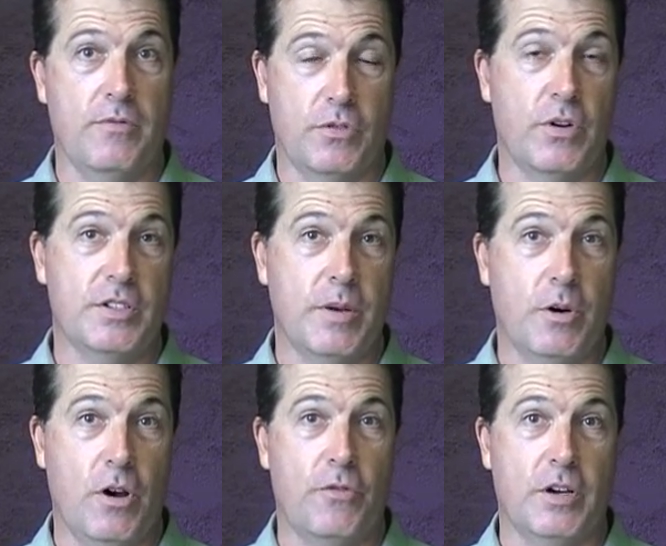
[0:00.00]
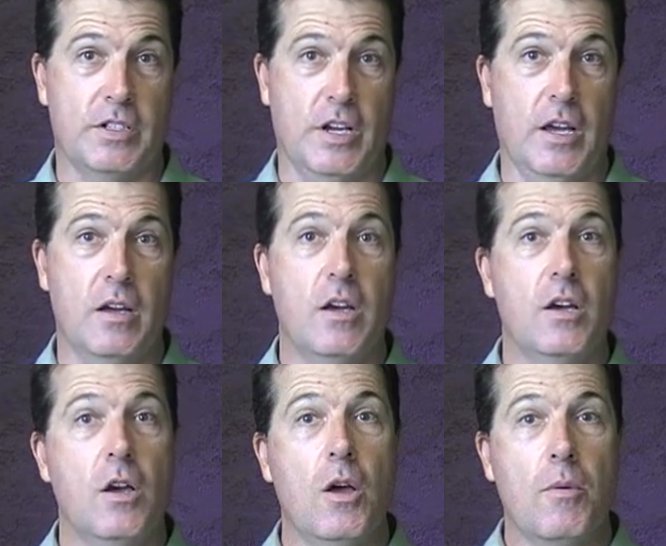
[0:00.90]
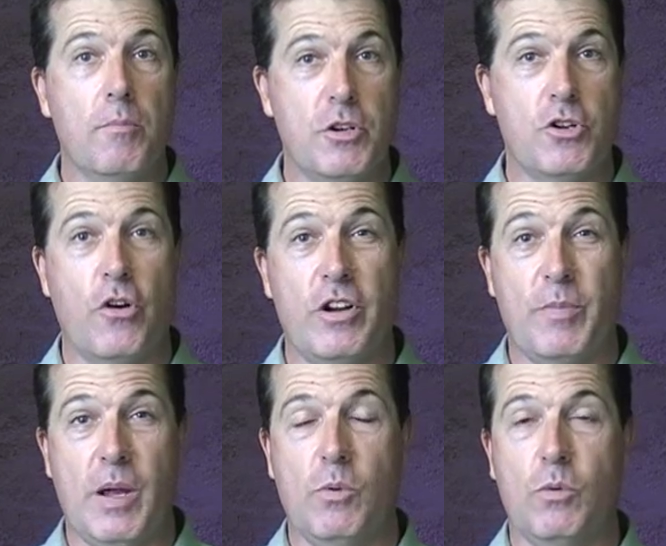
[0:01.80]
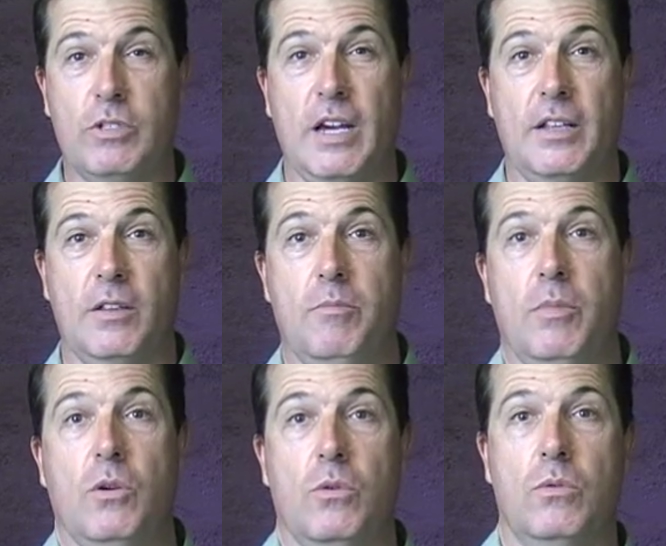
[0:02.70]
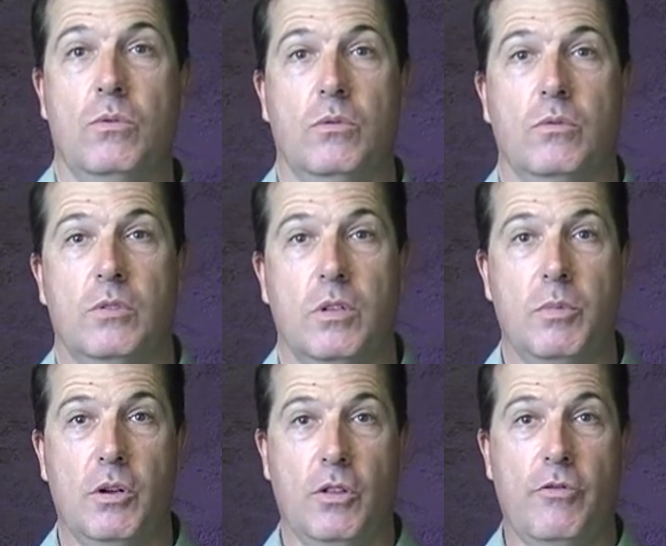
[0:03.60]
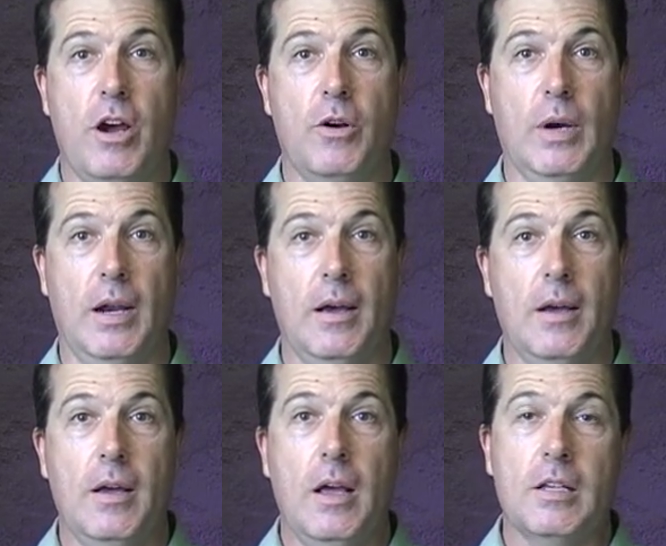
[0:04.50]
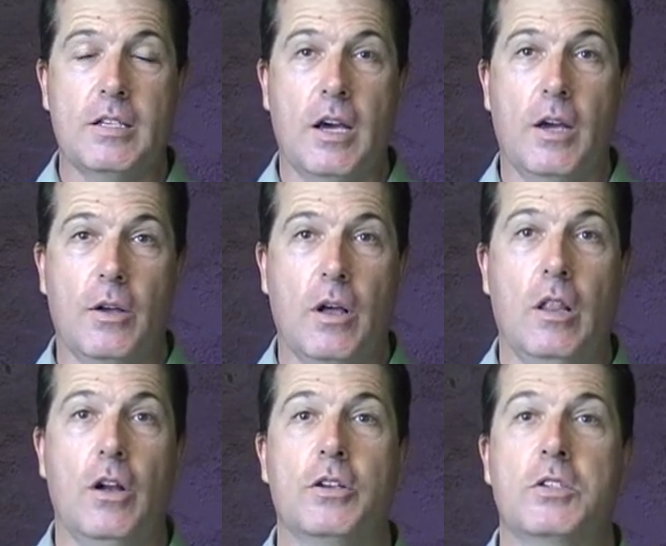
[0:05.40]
three separate offerings there, majority of people will take the middle of the road one. So a lot of